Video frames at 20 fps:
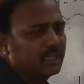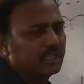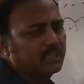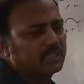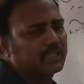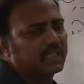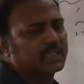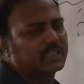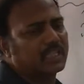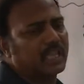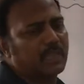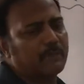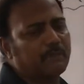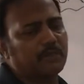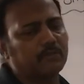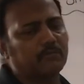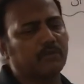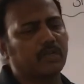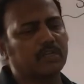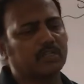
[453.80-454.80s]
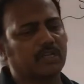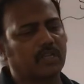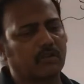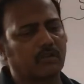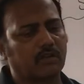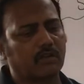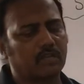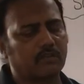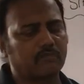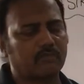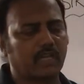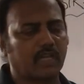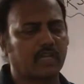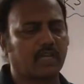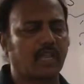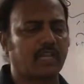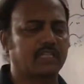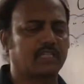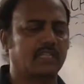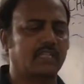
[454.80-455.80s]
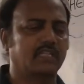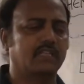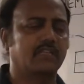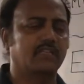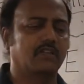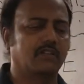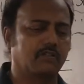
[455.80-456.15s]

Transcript: the same equation only we are writing.